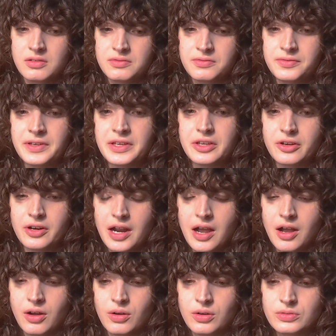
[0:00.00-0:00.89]
figure
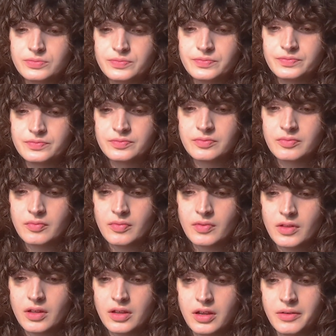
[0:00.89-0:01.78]
out
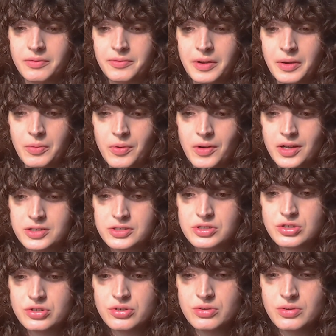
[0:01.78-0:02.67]
if I
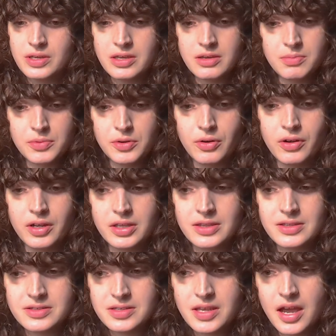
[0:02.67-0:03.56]
want to keep
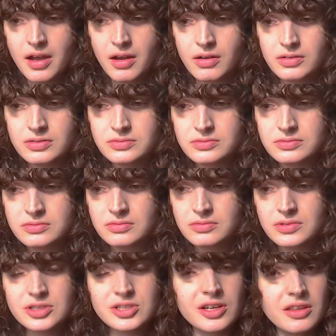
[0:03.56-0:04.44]
growing this out,
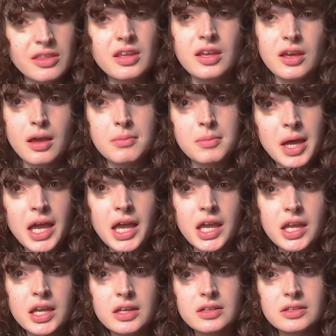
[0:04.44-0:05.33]
which I think I
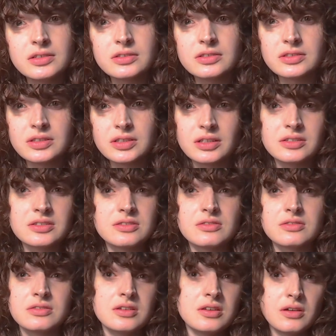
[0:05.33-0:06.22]
might,
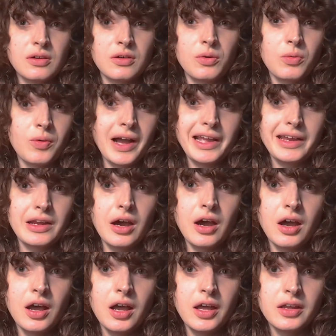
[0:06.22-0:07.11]
because, you know, why
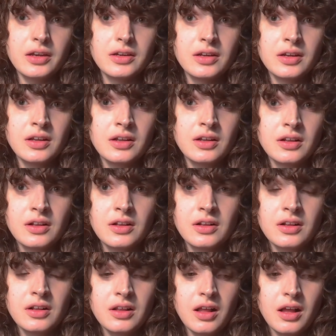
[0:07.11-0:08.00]
not?
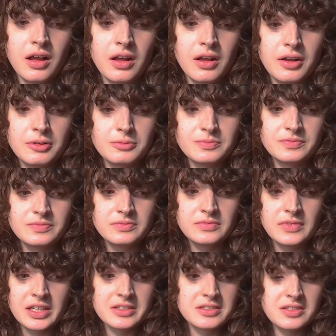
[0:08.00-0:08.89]

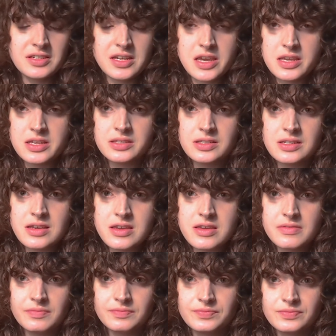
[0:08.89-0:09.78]
It's
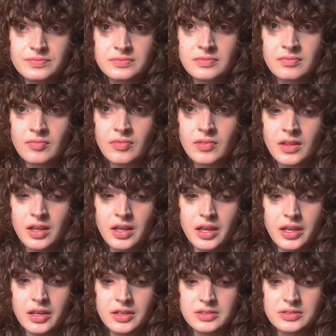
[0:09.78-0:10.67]
tasty.
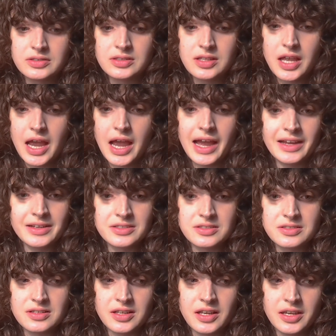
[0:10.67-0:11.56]
It
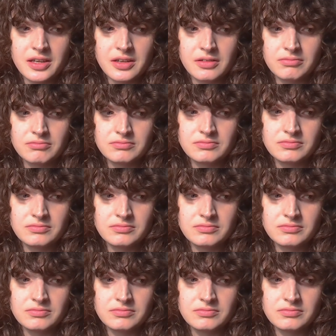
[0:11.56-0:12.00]
has like